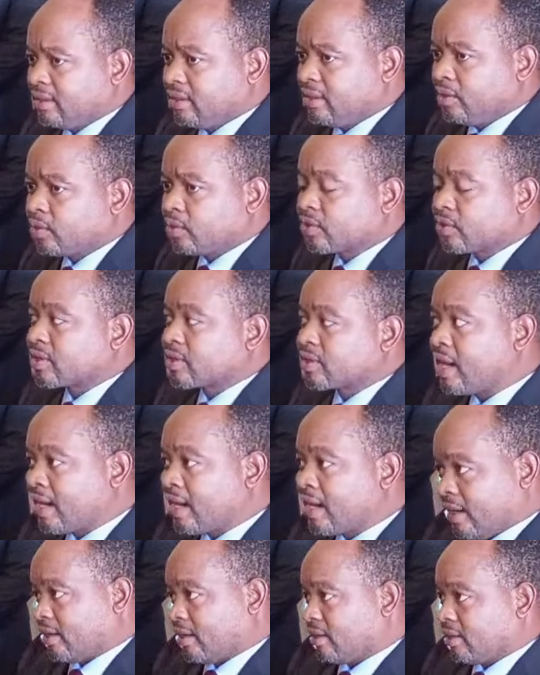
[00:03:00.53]
scar
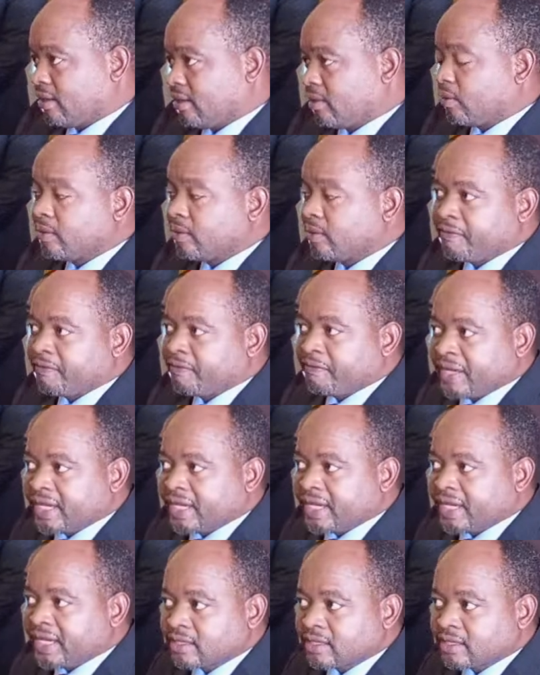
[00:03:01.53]
for the face
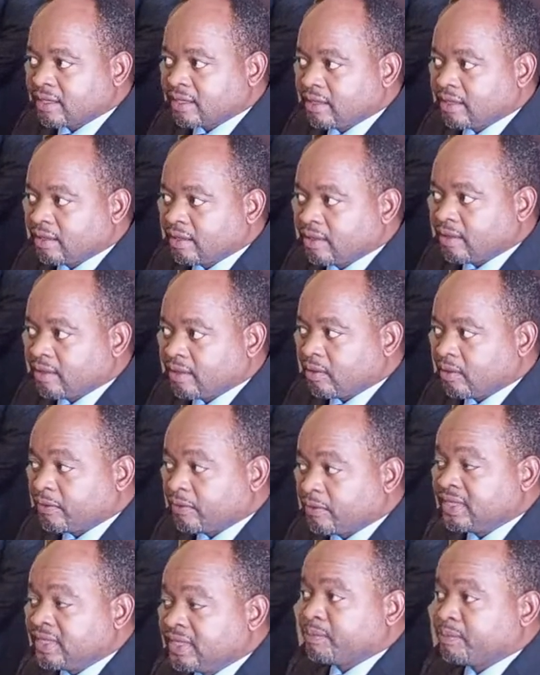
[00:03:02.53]
of this
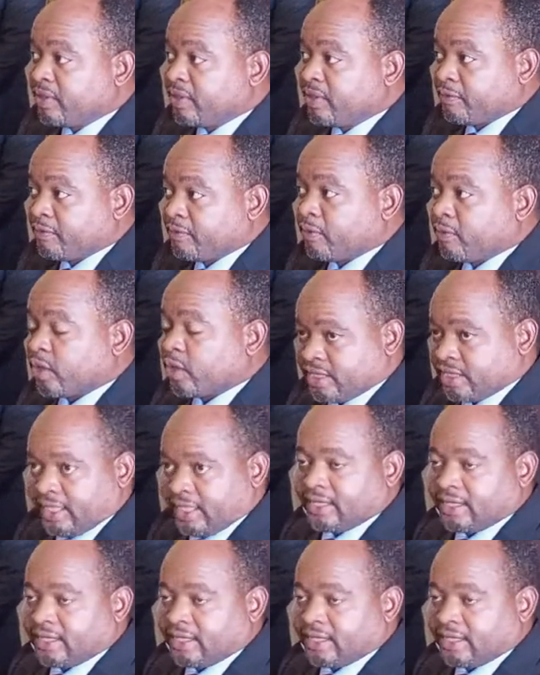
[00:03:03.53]
beautiful continent.